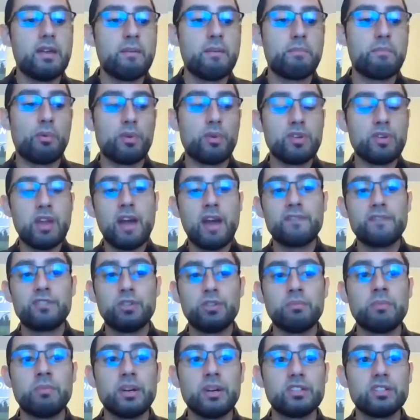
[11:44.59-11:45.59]
But when you have
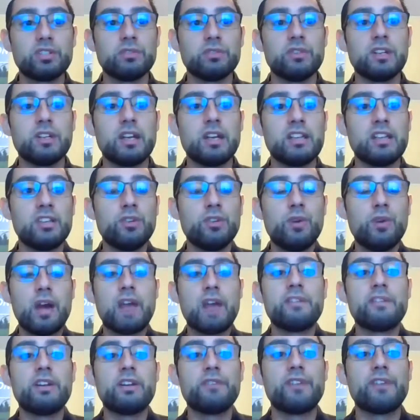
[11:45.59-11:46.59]
too much of it and you don't
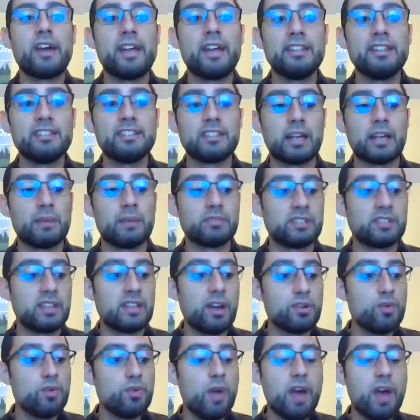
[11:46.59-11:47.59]
have enough enzymes,
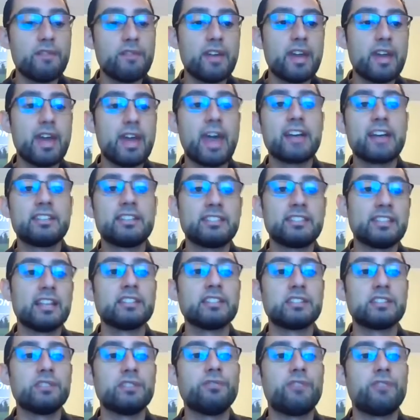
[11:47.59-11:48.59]
now you have
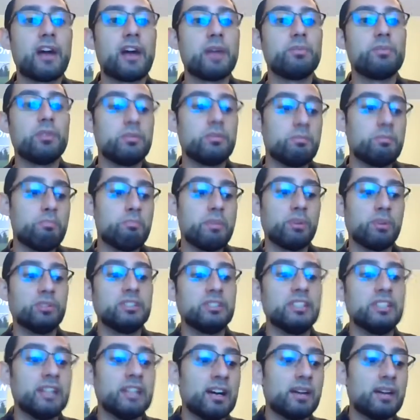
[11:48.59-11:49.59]
excessive fibrin
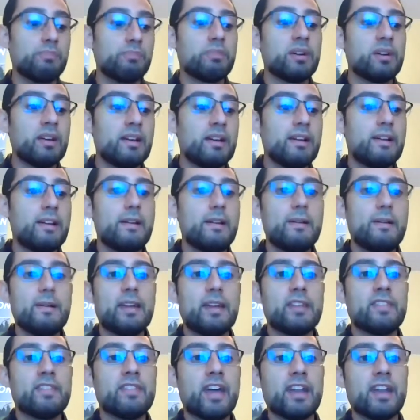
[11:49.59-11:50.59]
building up
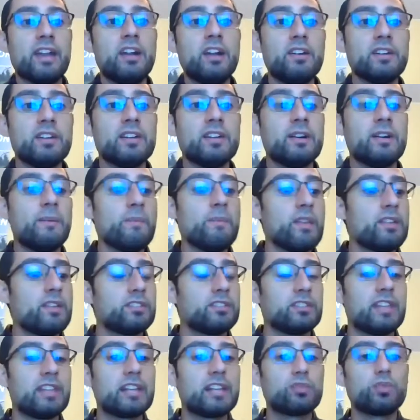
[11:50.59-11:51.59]
in that area.
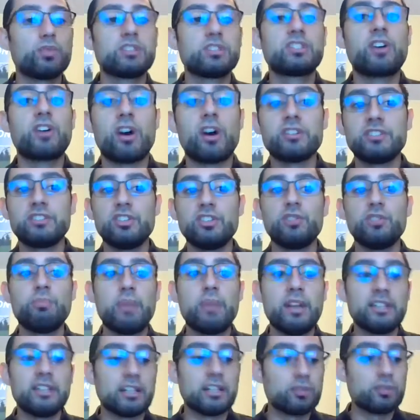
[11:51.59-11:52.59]
So that's what's causing you
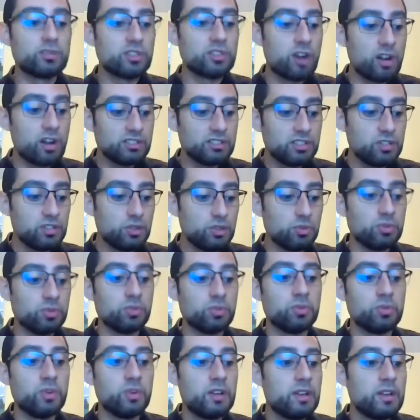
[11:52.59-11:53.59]
pain. That's what's causing you
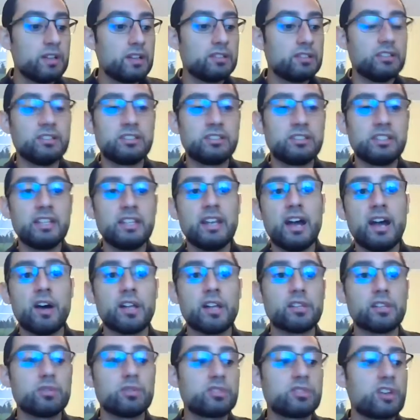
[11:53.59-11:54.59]
to sit out.
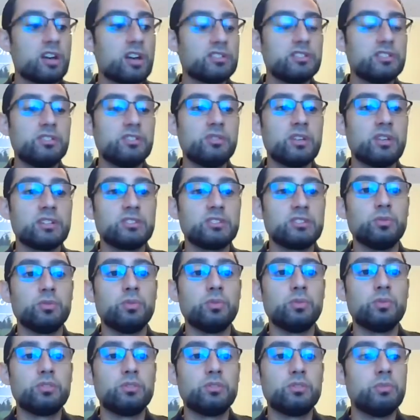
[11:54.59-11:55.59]
That's what's causing you not
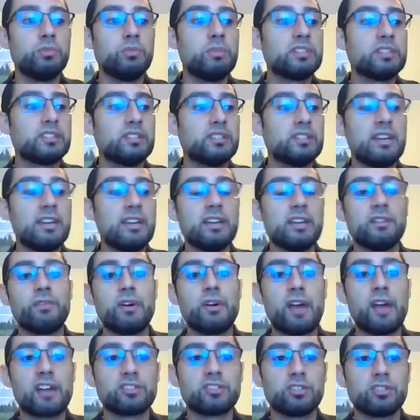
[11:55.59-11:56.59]
to miss a day of
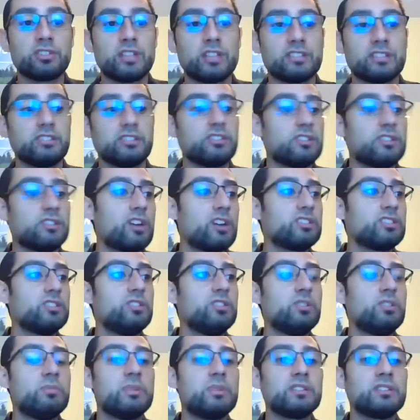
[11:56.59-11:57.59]
exercise. It's causing
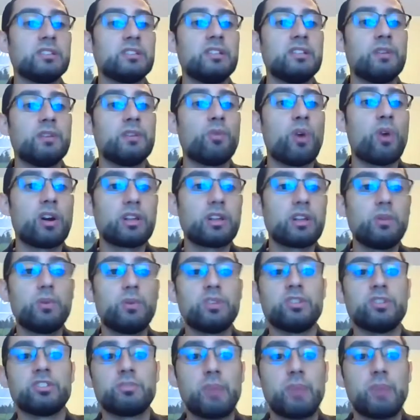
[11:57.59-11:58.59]
you to miss a day of walking with
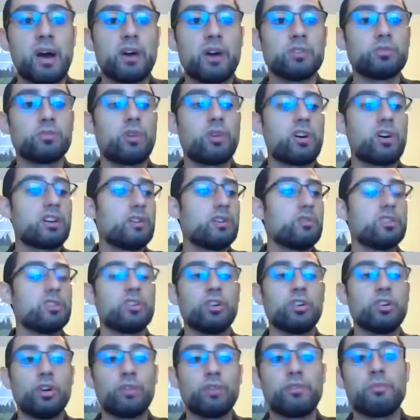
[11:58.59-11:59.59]
your spouse, walking with
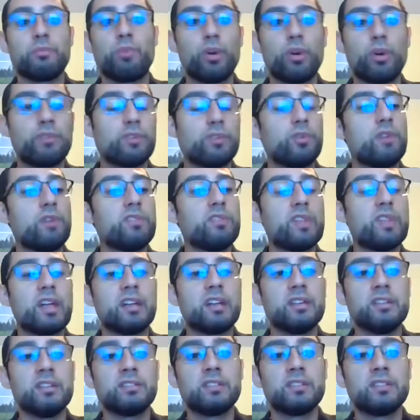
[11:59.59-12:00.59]
your girlfriend, boyfriend, whoever that
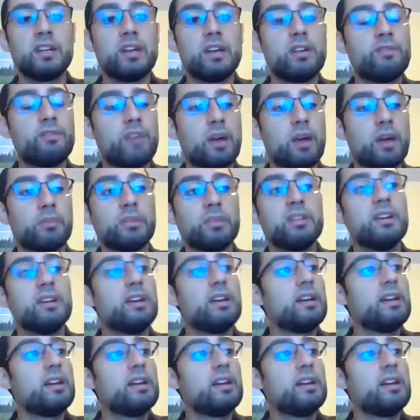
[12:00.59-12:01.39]
is, family.